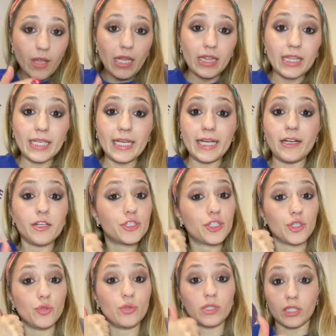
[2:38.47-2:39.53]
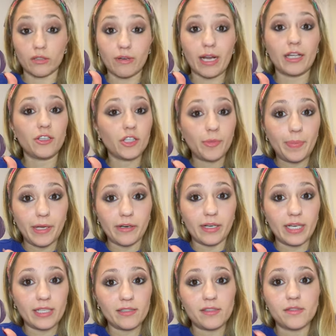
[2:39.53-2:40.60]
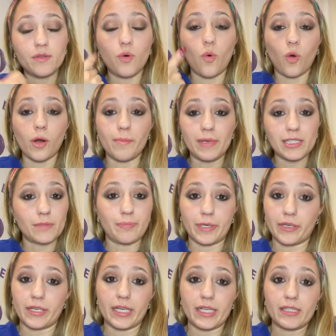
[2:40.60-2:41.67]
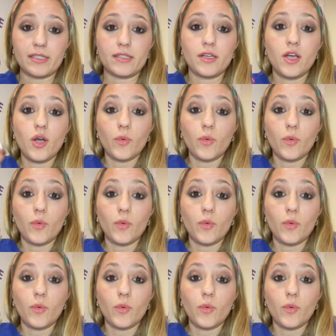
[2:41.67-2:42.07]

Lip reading: lead to irregular periods or missed periods,